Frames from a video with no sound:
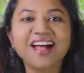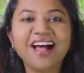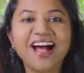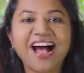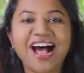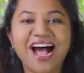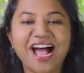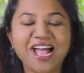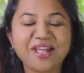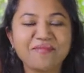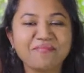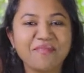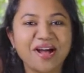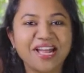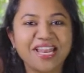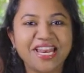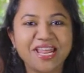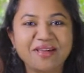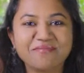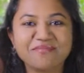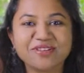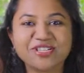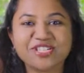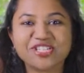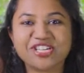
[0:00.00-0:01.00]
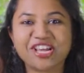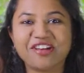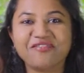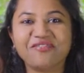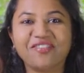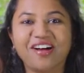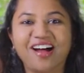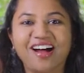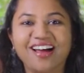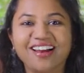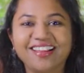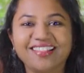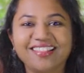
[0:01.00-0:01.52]
Hi, my name is Chef
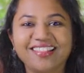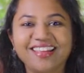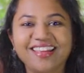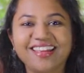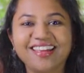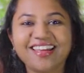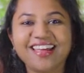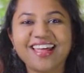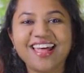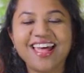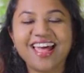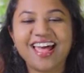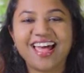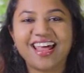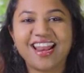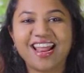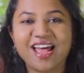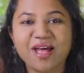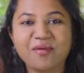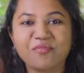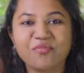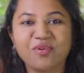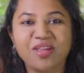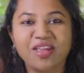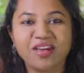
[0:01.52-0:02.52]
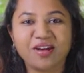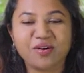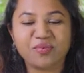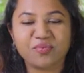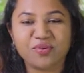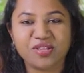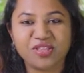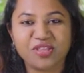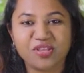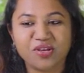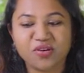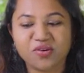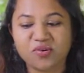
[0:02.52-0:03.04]
Aarthi, and I'm here
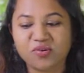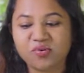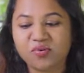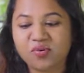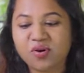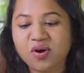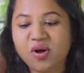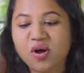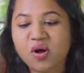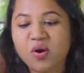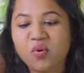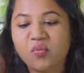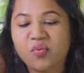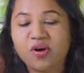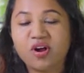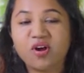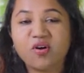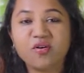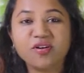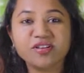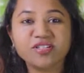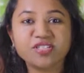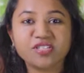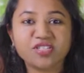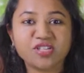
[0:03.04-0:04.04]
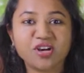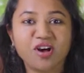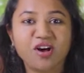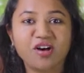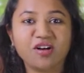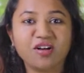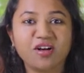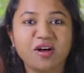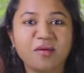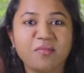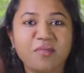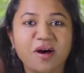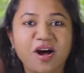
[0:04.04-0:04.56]
with you. We're going to
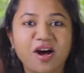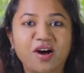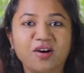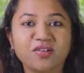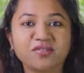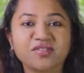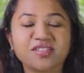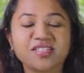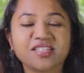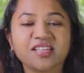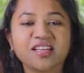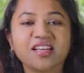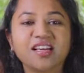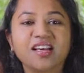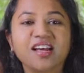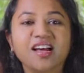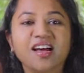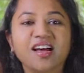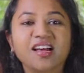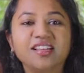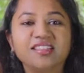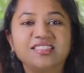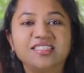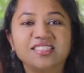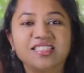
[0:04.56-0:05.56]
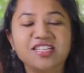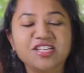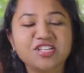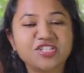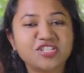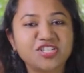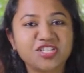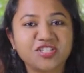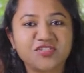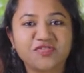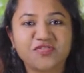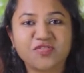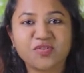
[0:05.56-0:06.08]
talk about
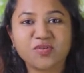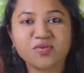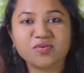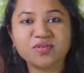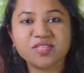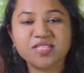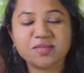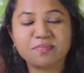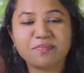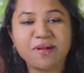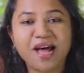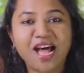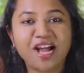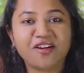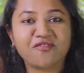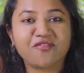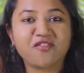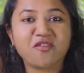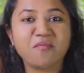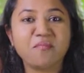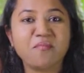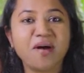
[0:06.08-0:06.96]
delicious fruits back from